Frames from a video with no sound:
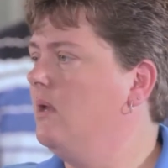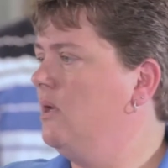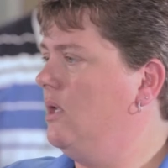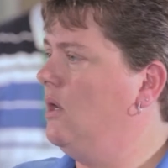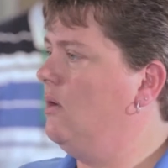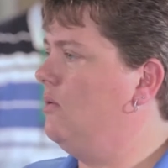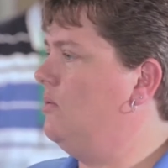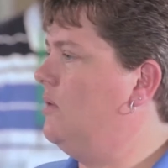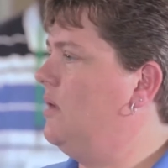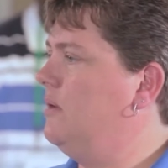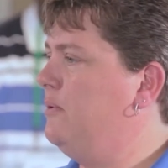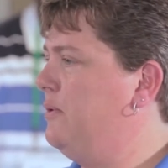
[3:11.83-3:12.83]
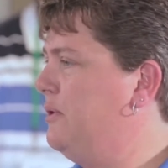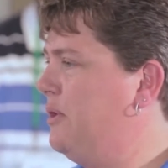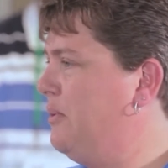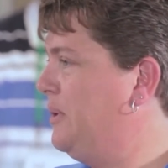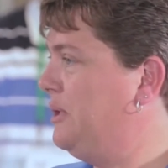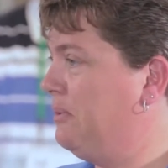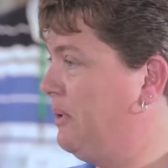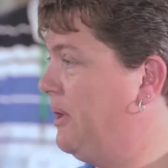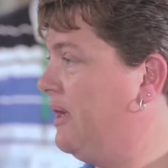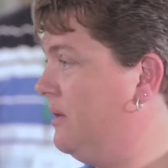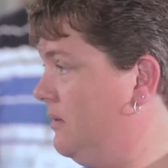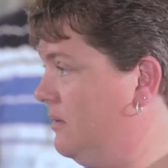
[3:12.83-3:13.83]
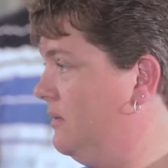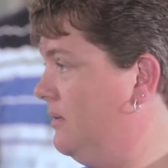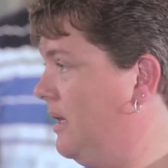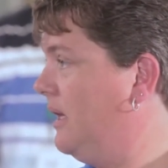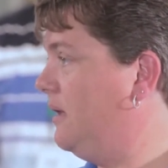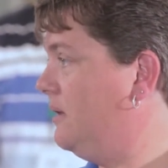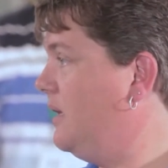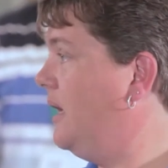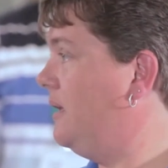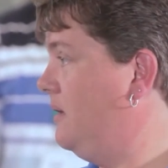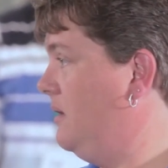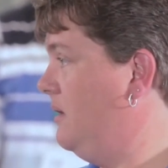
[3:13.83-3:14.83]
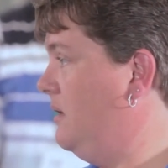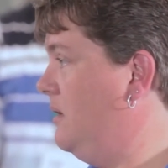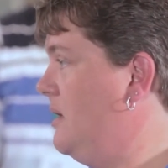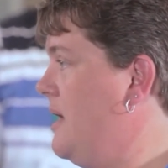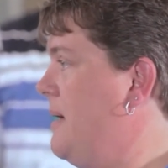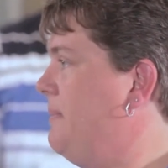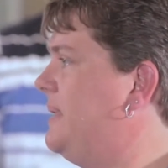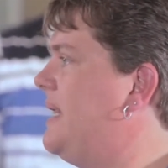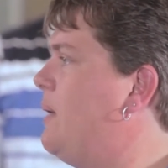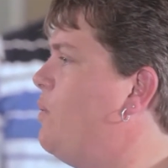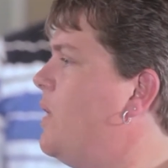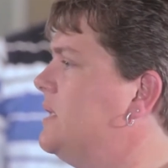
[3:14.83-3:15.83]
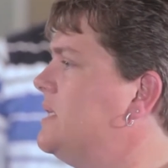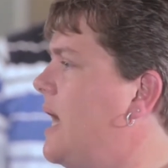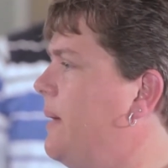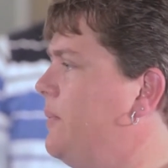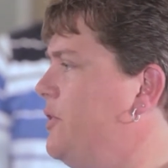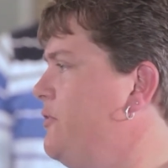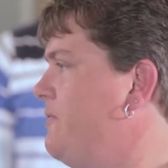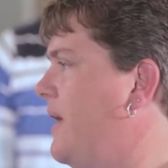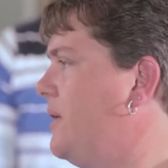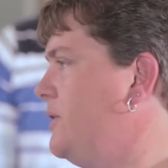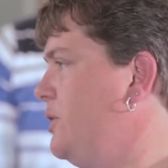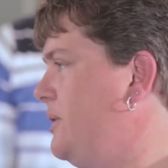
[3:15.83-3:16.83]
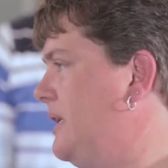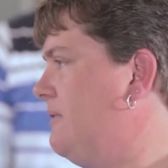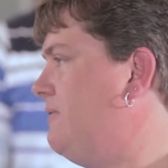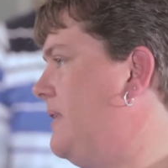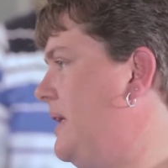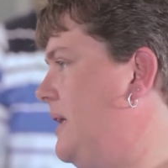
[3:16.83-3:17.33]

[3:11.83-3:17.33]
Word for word: you know, uh, you know when you were a, a kid. But that one time when you felt you didn't fit